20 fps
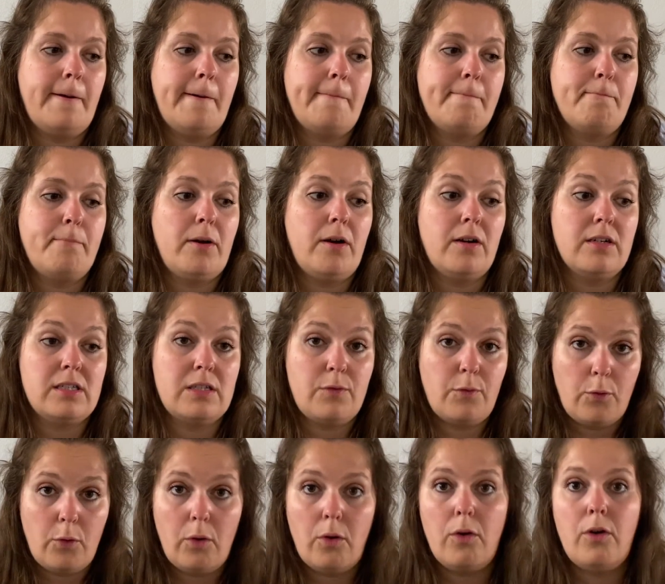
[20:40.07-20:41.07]
past
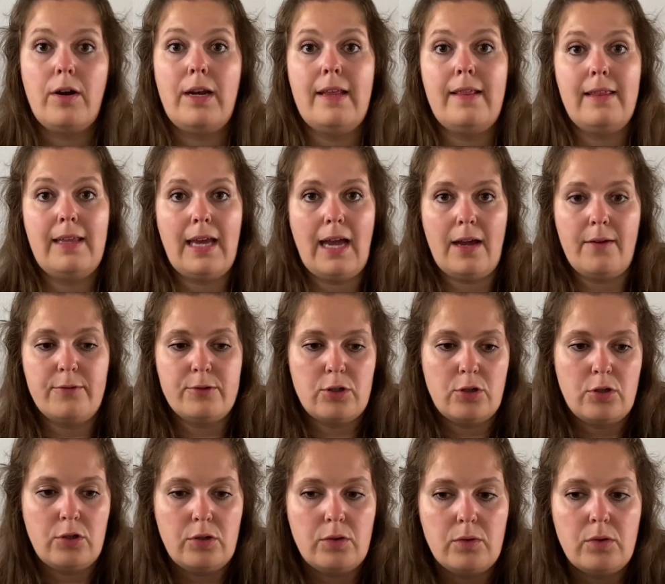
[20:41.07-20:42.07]
four in the
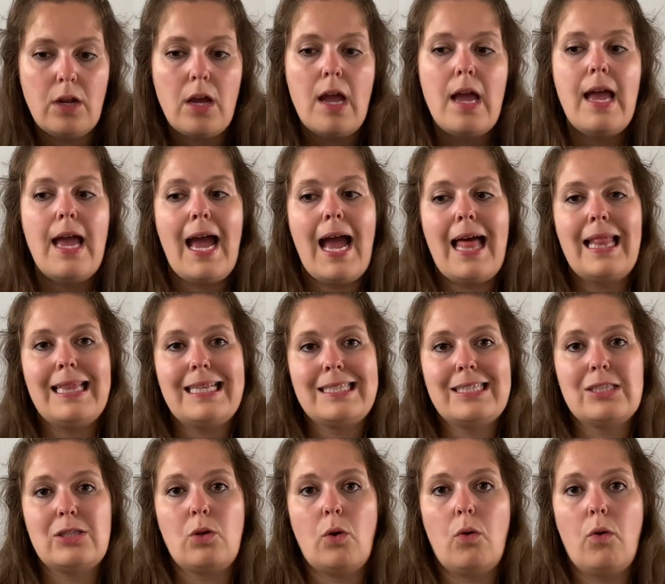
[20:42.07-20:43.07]
afternoon, and the
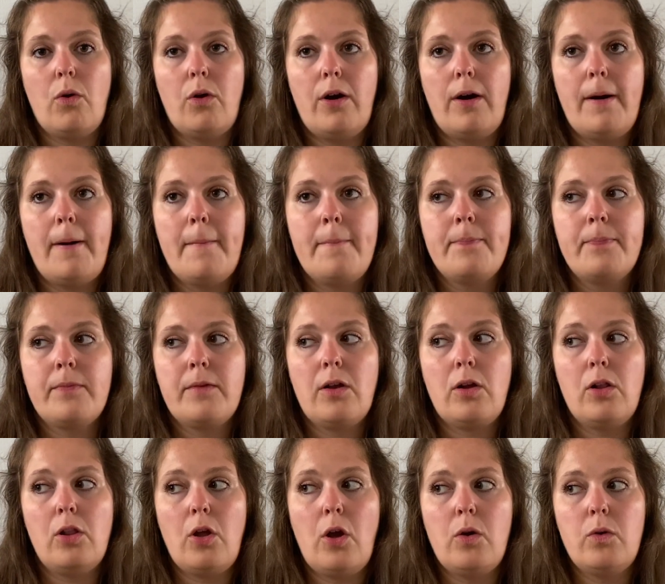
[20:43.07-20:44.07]
store
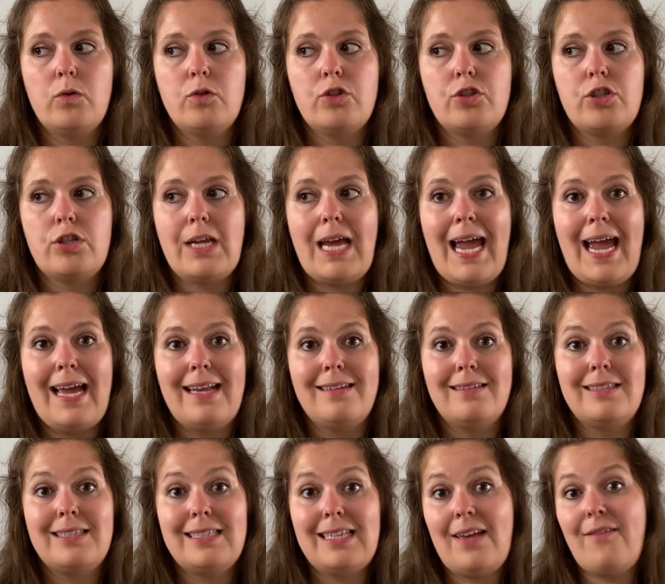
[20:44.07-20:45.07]
closed at
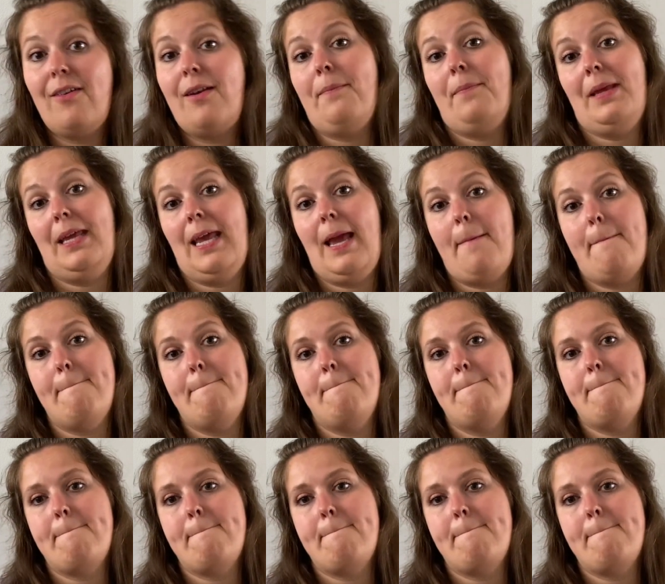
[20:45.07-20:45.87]
7 p.m.,